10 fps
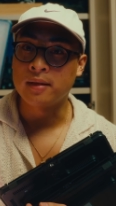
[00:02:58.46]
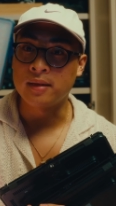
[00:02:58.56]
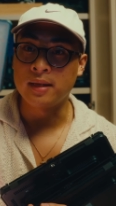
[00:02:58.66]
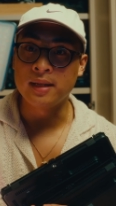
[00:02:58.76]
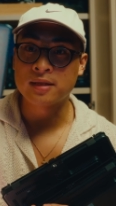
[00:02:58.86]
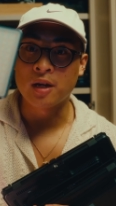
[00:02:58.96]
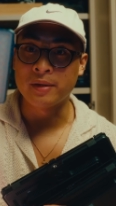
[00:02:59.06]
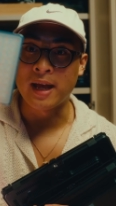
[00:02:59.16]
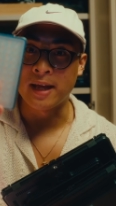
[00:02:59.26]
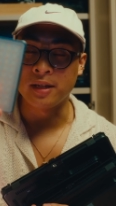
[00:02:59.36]
these come
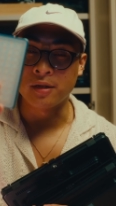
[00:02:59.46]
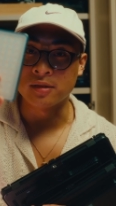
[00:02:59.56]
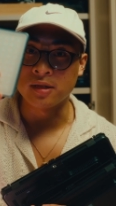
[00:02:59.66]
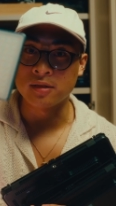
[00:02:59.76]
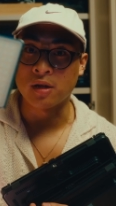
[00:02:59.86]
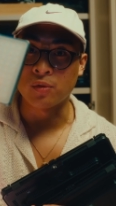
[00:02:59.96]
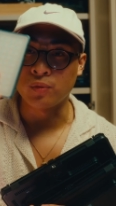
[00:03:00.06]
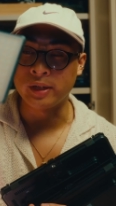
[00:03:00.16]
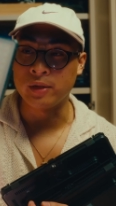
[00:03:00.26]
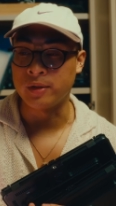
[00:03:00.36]
in handy because these are
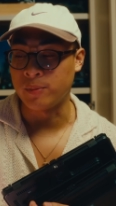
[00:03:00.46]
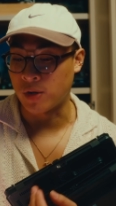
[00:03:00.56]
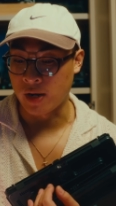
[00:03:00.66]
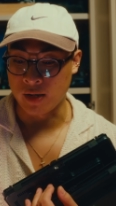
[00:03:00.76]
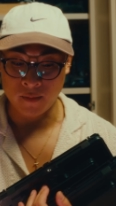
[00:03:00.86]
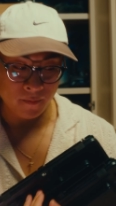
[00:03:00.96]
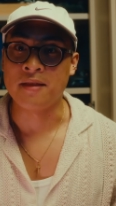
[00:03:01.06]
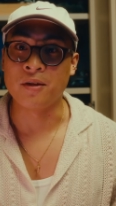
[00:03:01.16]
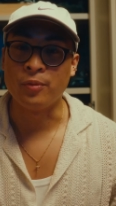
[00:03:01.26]
really, really bright. And then